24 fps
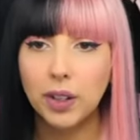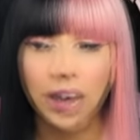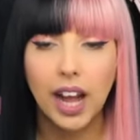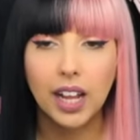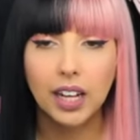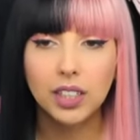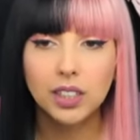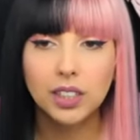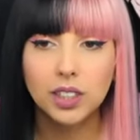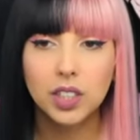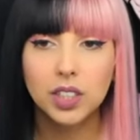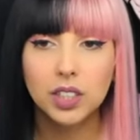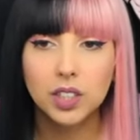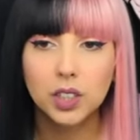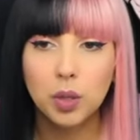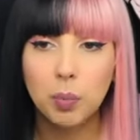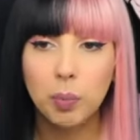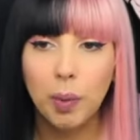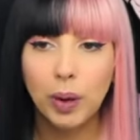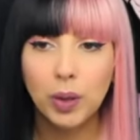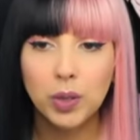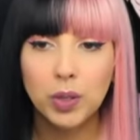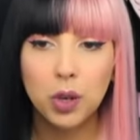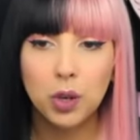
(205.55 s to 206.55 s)
And it's
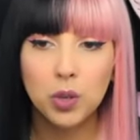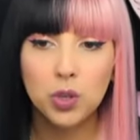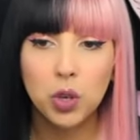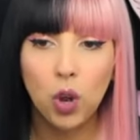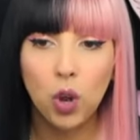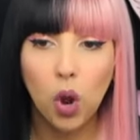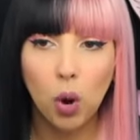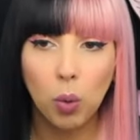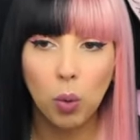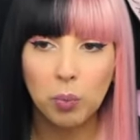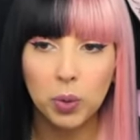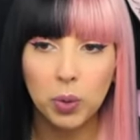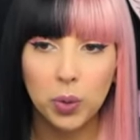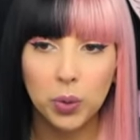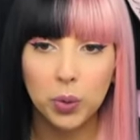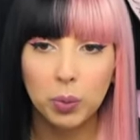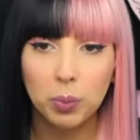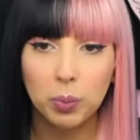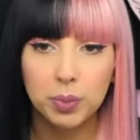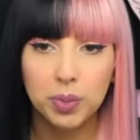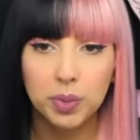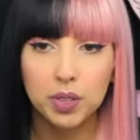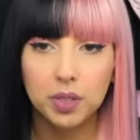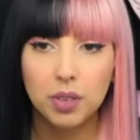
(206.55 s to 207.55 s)
about your dorm
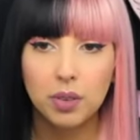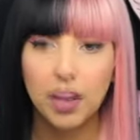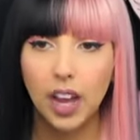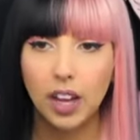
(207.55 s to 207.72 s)
rooms.